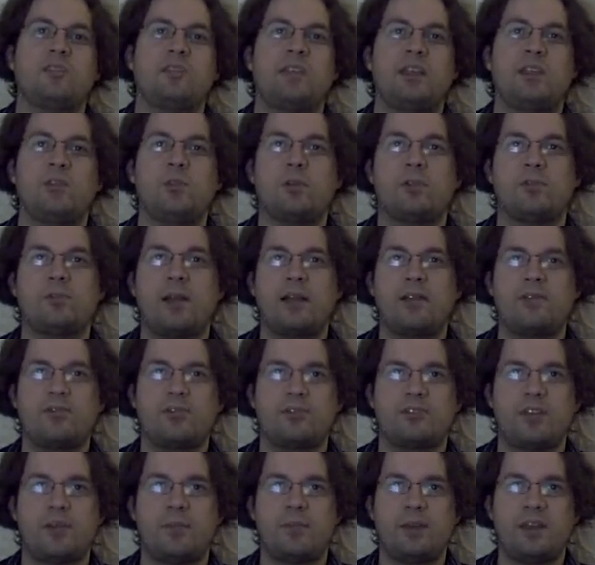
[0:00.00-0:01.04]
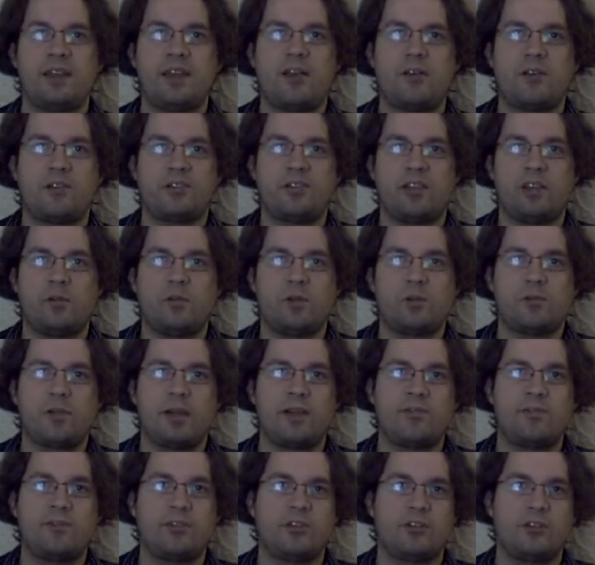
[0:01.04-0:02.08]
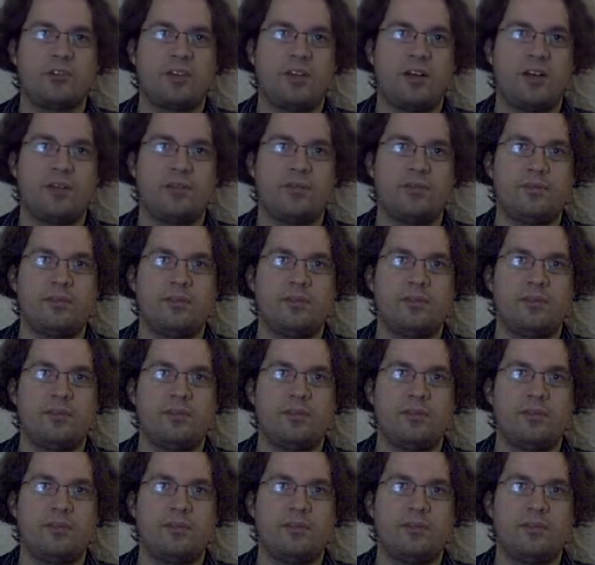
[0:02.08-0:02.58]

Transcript: that you would write for somebody else that you would write for yourself.